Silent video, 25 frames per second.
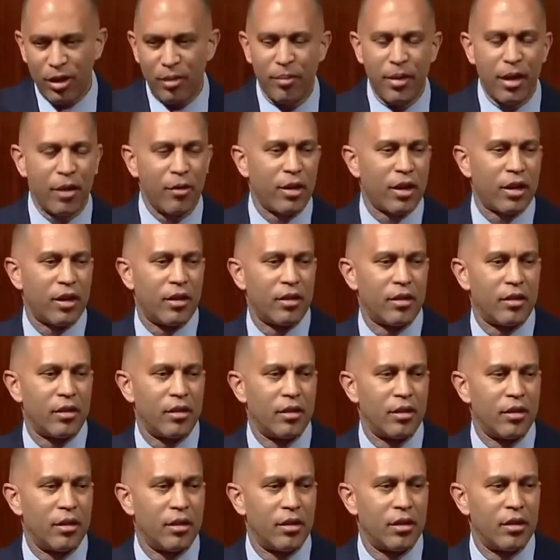in America,
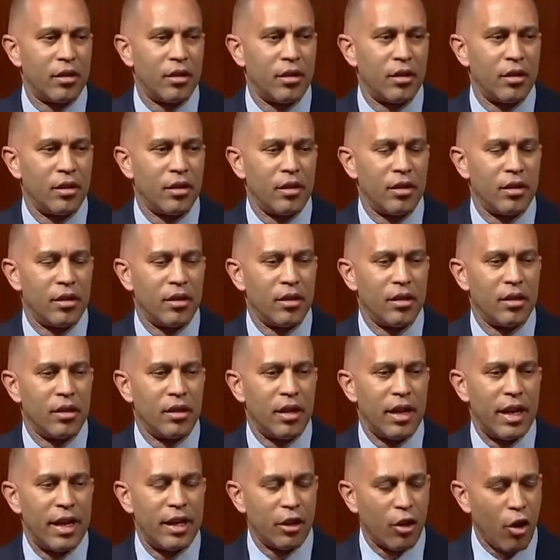
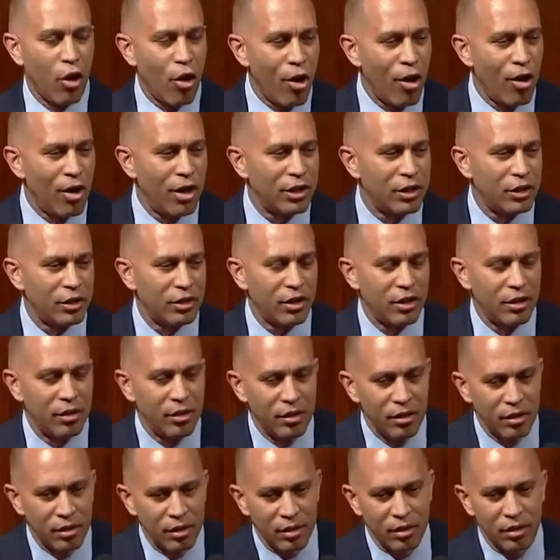and caused
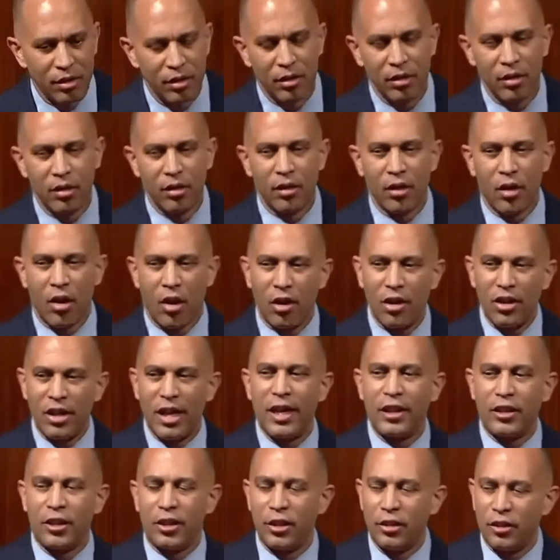our
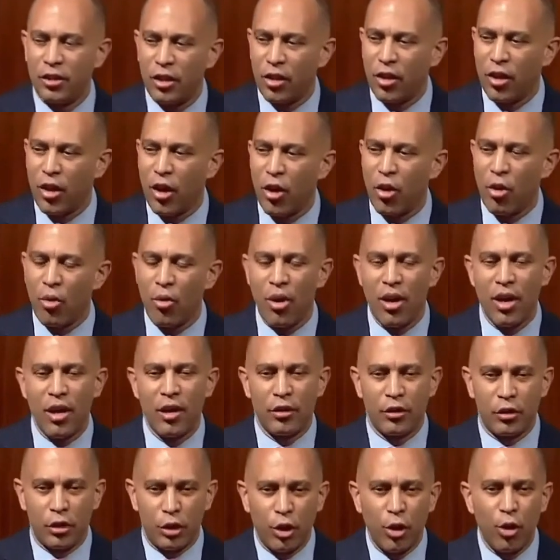nation to go
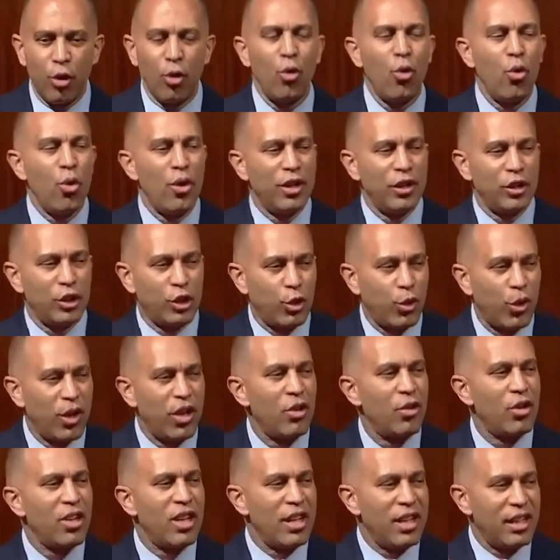$2
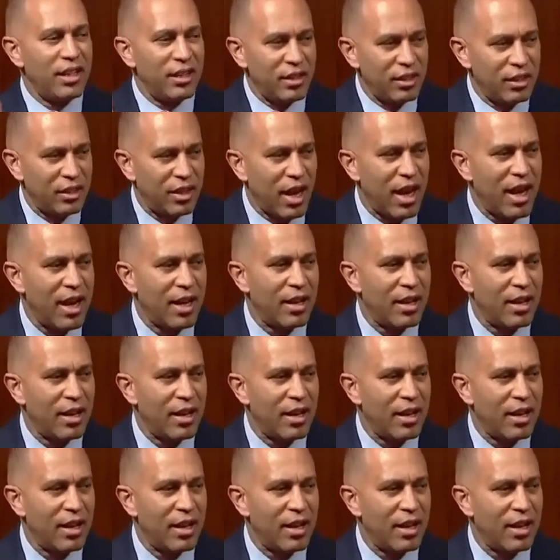trillion